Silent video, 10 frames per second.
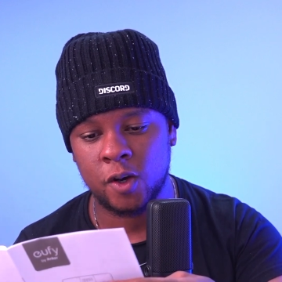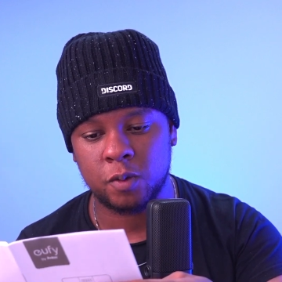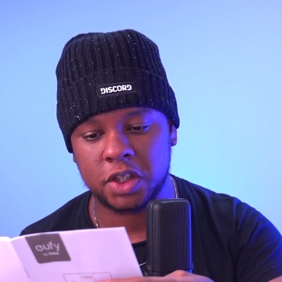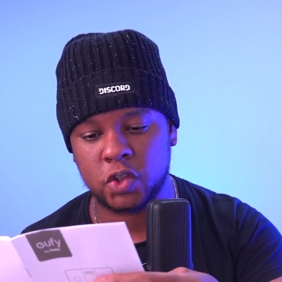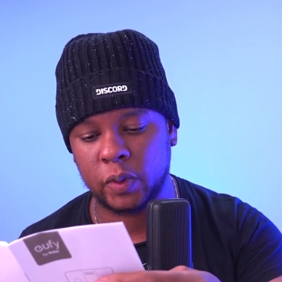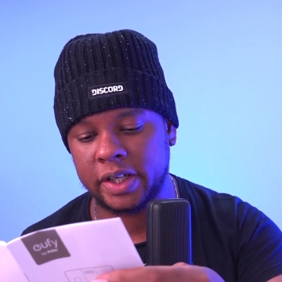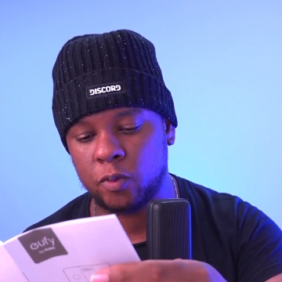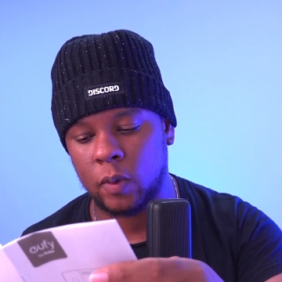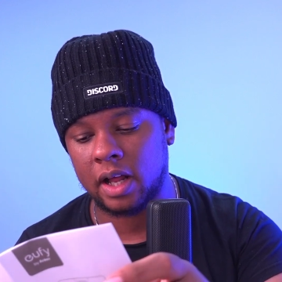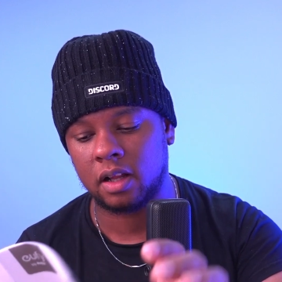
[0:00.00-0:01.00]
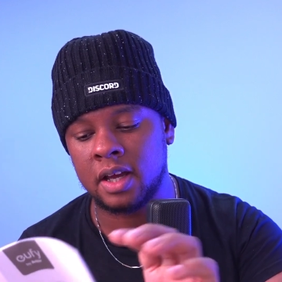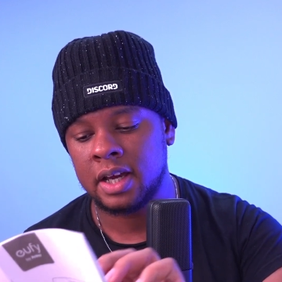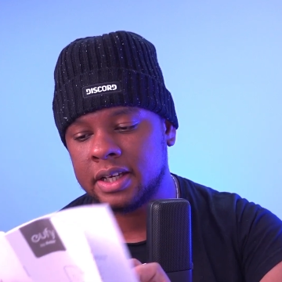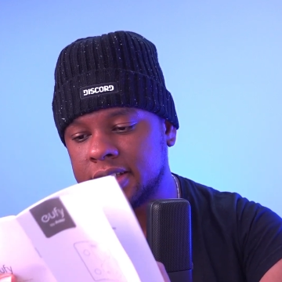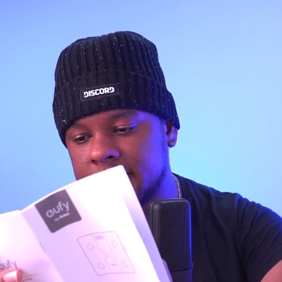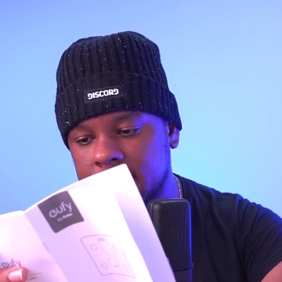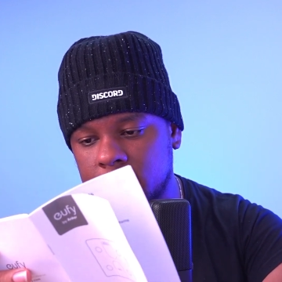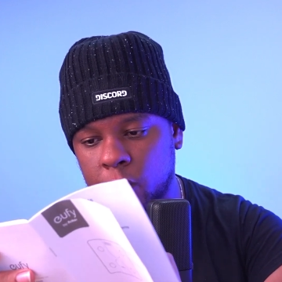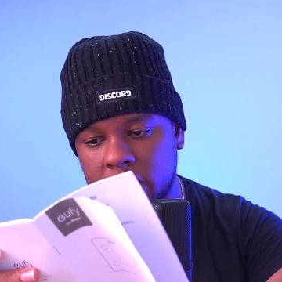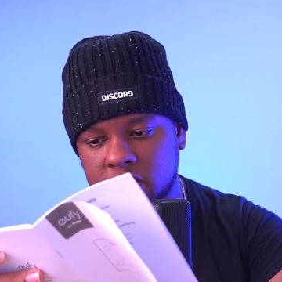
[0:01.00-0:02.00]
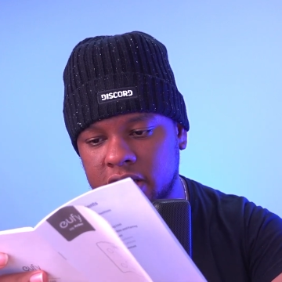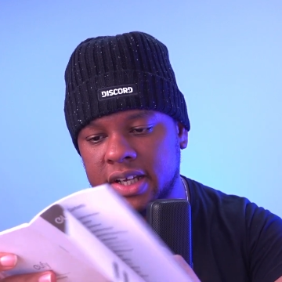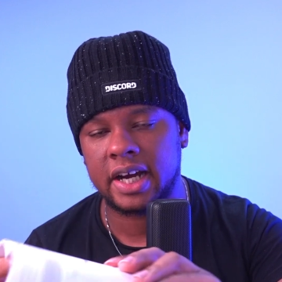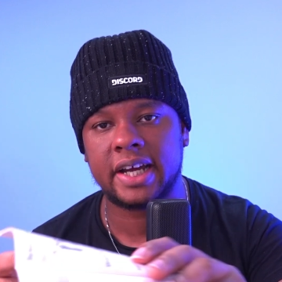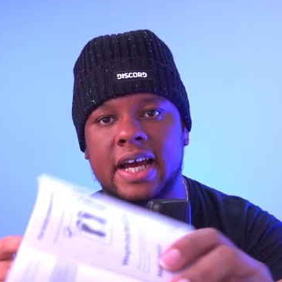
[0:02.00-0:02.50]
works really well. The quick start guide